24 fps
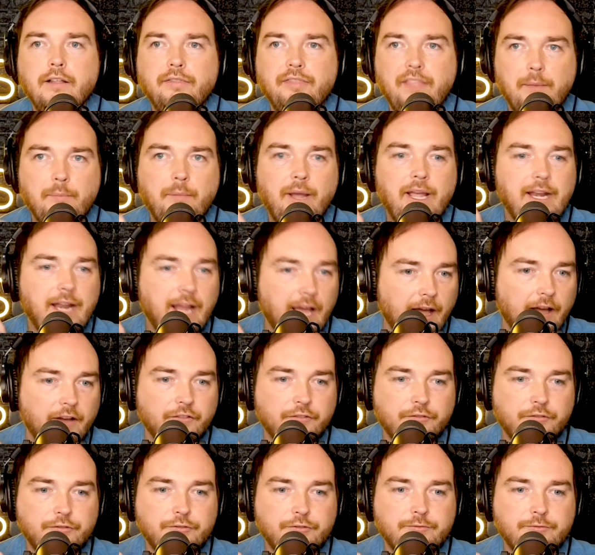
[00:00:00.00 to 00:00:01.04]
they might
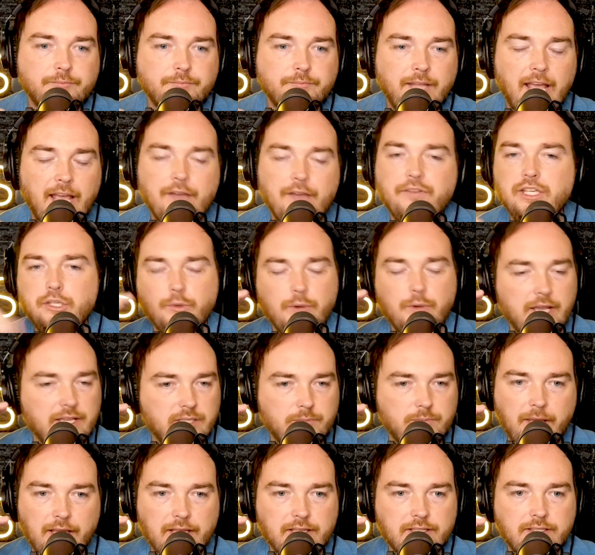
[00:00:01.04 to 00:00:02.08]
have heavy US
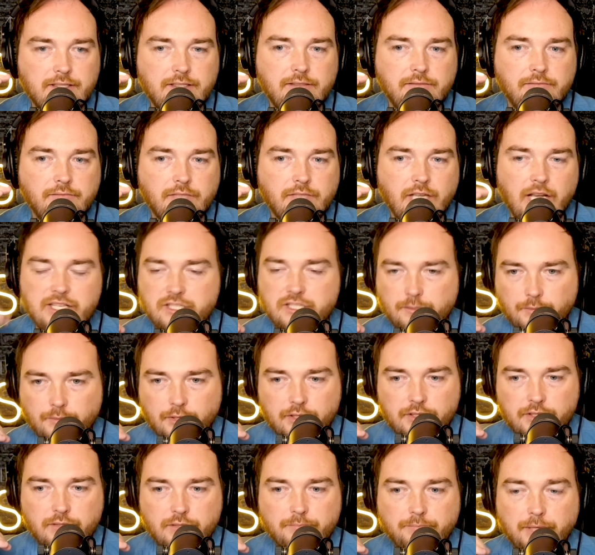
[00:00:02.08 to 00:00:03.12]
based
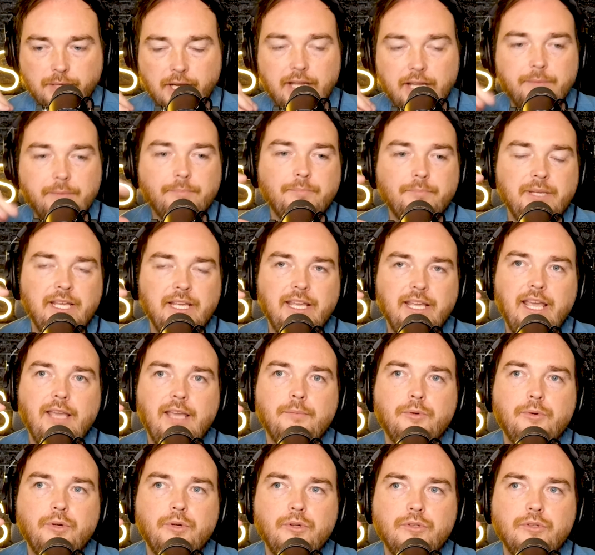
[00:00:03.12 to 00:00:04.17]
customers, but being
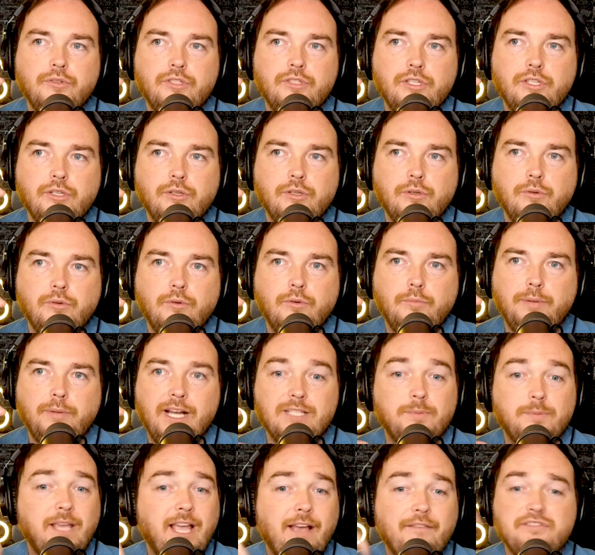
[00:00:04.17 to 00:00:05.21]
able to
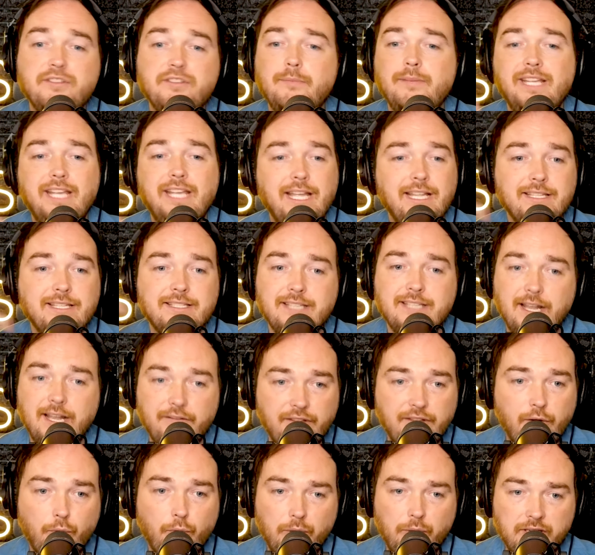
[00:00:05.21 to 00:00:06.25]
possibly have somebody inside of
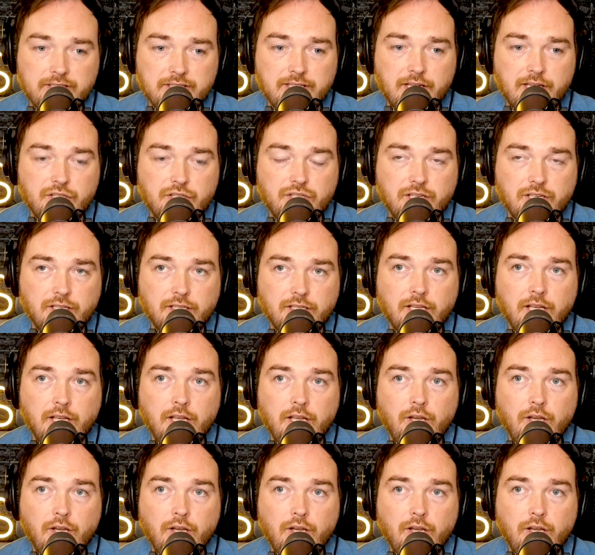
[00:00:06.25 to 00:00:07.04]
that organization,